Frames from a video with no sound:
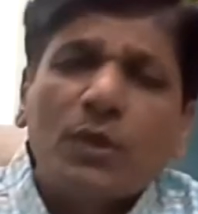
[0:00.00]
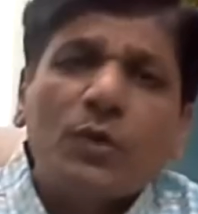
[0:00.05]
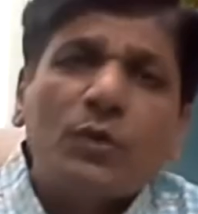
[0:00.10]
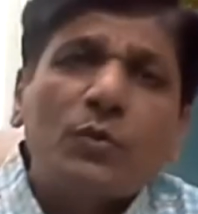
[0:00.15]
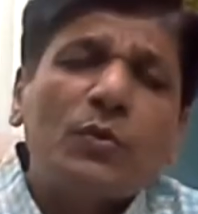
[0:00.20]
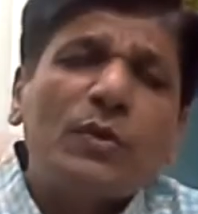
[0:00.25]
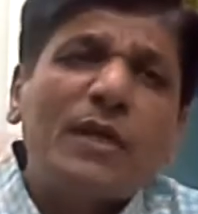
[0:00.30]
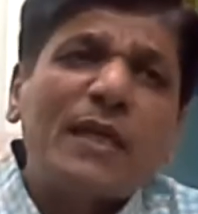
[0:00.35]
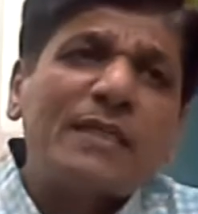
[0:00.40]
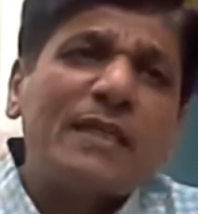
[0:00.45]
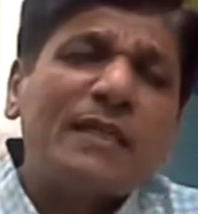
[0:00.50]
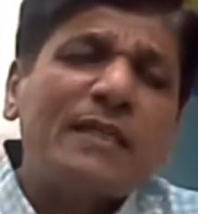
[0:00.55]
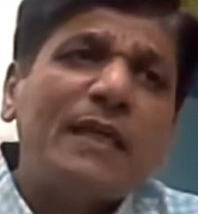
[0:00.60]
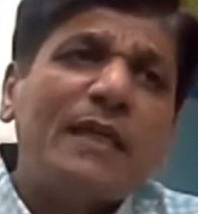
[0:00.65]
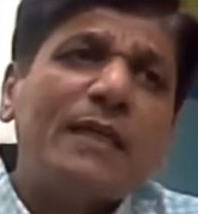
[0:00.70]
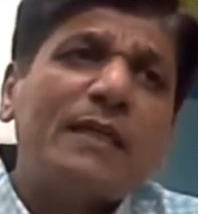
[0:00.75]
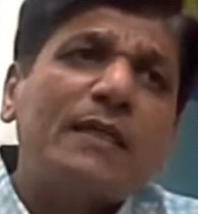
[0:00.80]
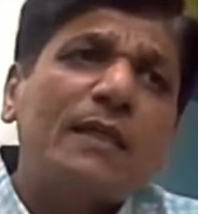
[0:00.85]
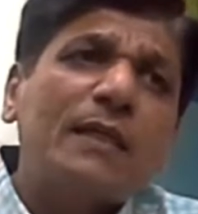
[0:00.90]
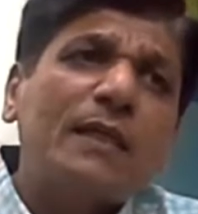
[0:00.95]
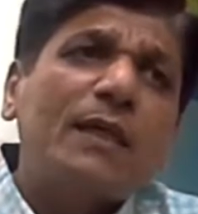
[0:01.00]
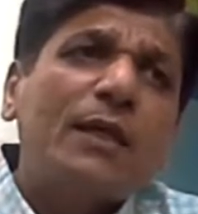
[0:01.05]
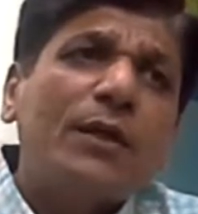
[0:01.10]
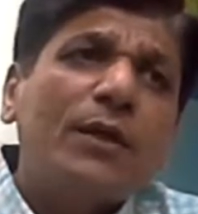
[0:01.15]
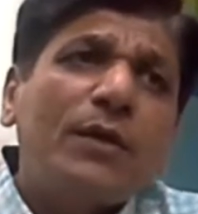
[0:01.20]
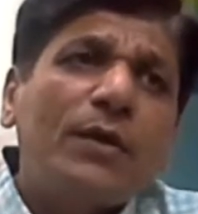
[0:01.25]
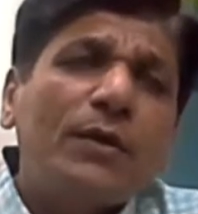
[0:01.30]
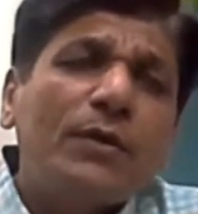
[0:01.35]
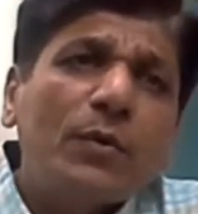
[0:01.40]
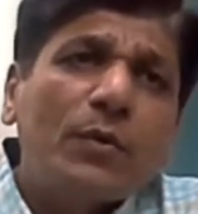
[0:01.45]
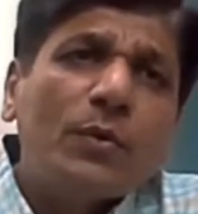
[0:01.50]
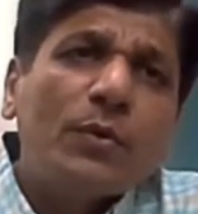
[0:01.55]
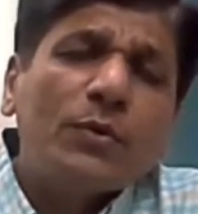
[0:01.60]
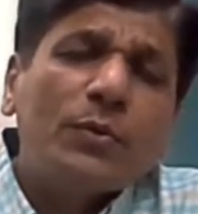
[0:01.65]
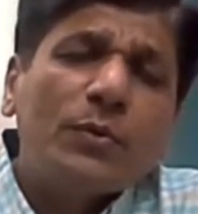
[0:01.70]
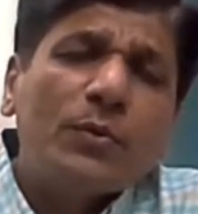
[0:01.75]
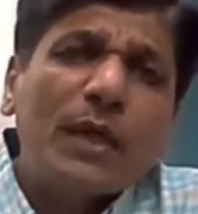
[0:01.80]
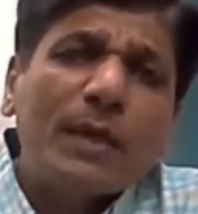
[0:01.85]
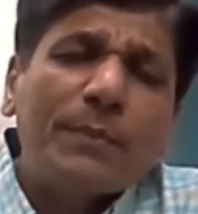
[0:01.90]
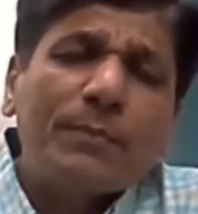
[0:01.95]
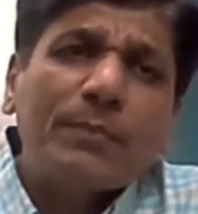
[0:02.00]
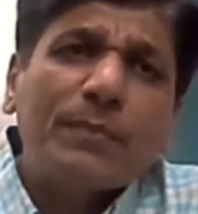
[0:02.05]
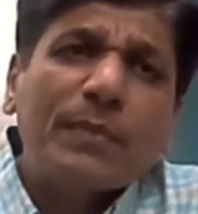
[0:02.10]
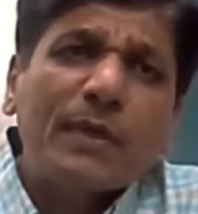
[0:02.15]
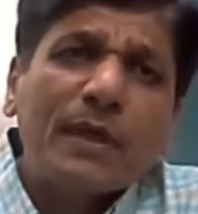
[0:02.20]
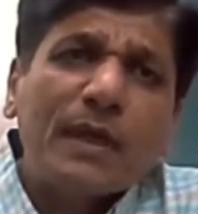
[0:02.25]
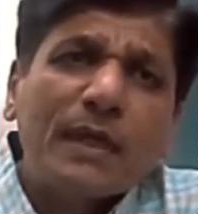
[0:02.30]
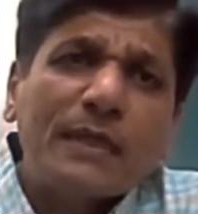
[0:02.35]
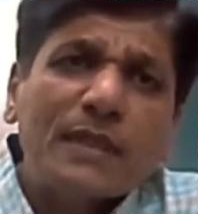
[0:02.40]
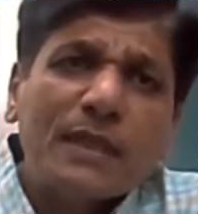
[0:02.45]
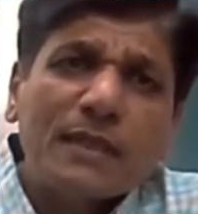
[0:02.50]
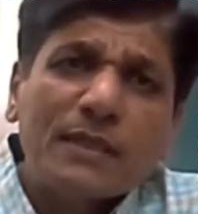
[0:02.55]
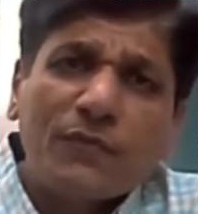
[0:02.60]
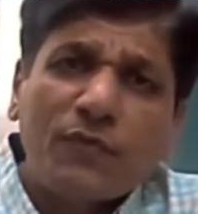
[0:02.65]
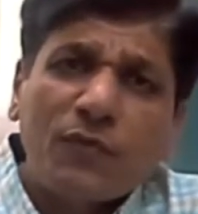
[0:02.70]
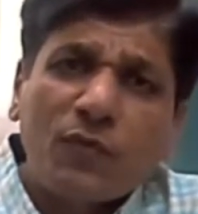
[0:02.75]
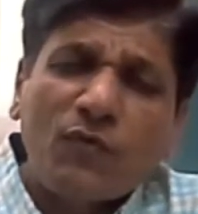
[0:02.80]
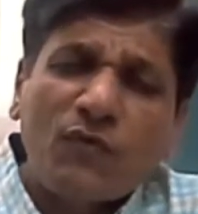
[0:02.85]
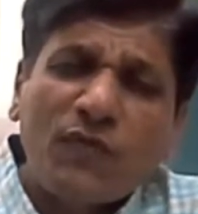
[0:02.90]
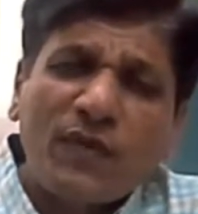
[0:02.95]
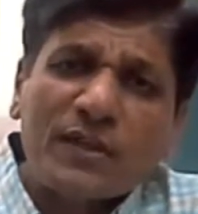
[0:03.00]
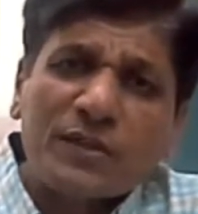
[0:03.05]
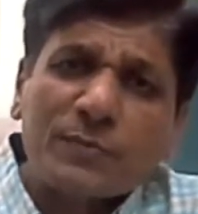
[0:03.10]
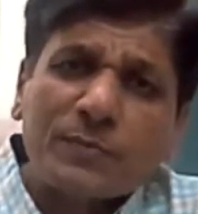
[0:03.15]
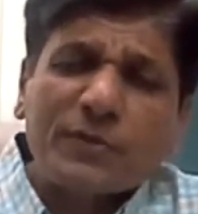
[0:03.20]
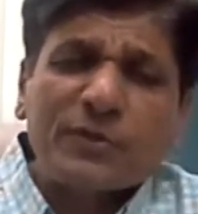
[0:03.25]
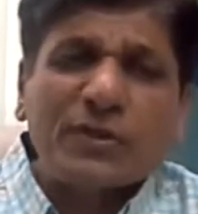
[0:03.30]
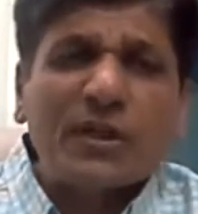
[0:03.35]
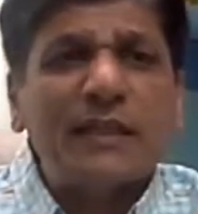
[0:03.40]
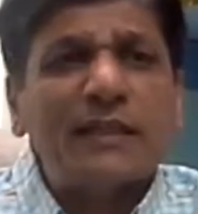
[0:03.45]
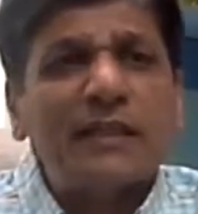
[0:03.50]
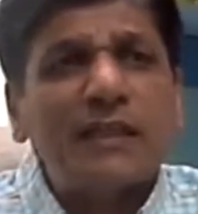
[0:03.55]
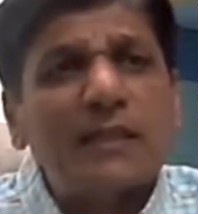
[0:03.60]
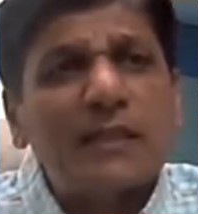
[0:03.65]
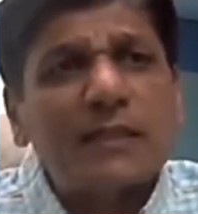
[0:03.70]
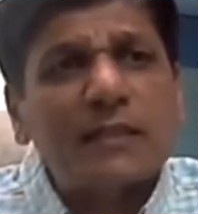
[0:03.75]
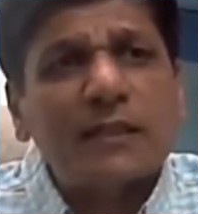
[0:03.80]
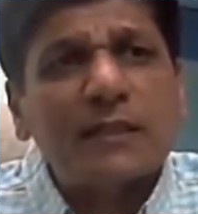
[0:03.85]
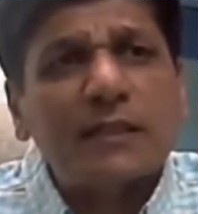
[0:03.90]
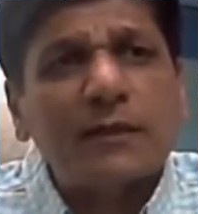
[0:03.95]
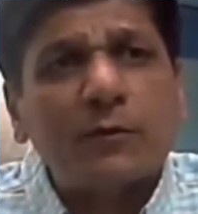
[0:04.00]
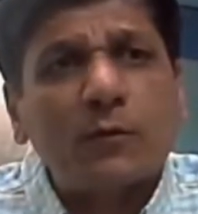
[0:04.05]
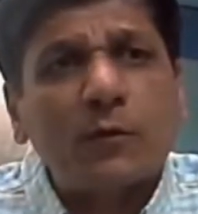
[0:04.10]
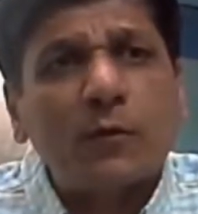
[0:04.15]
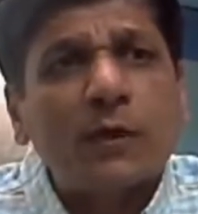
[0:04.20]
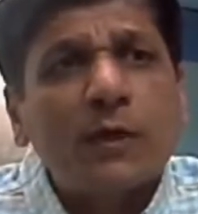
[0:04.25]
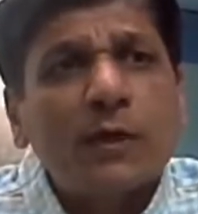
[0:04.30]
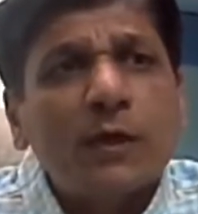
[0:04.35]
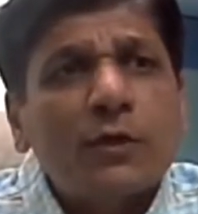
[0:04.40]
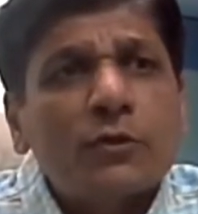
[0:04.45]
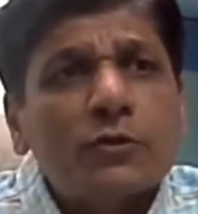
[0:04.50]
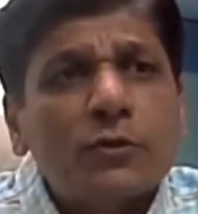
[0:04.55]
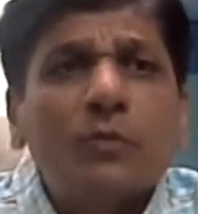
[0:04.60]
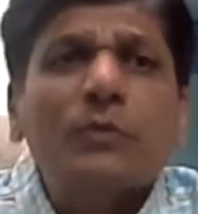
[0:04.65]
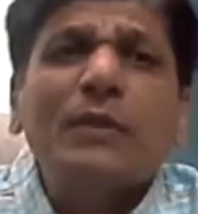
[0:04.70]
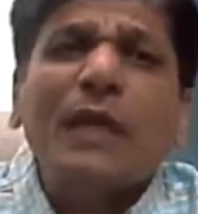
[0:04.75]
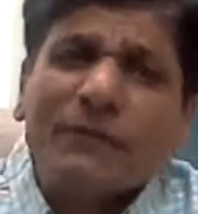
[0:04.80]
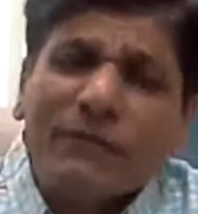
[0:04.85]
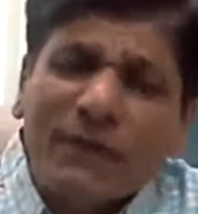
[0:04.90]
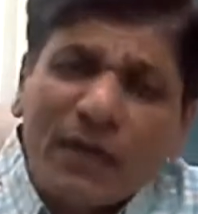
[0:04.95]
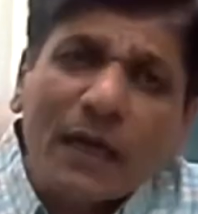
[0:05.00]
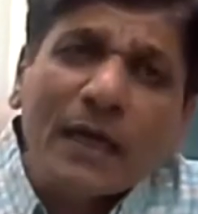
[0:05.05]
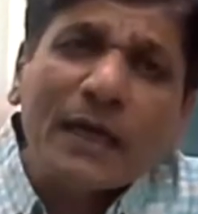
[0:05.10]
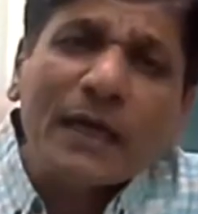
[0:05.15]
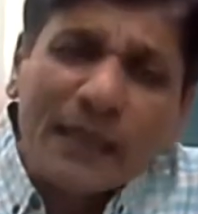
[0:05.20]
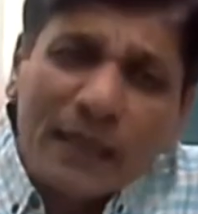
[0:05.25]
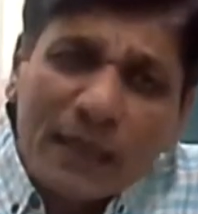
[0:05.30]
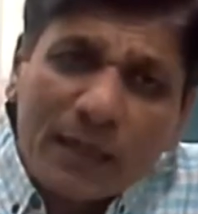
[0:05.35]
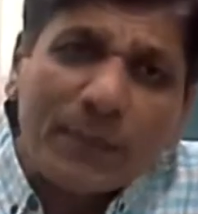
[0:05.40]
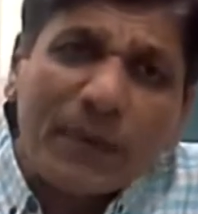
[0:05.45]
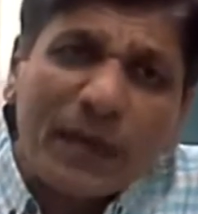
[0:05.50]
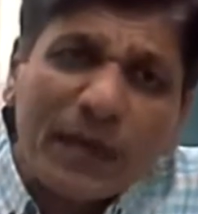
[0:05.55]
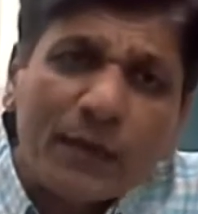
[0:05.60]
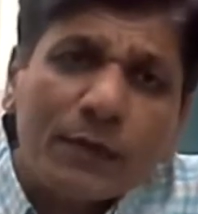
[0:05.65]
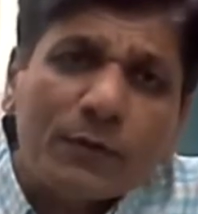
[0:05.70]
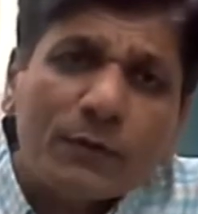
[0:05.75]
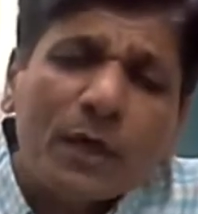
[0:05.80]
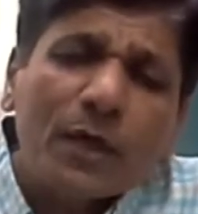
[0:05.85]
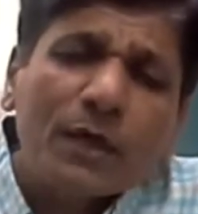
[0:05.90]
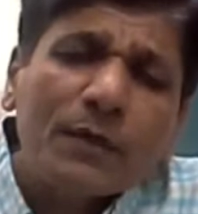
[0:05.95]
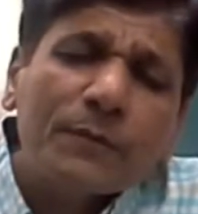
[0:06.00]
to designate, UNEP as a full-fledged specialized agency, So that will again depend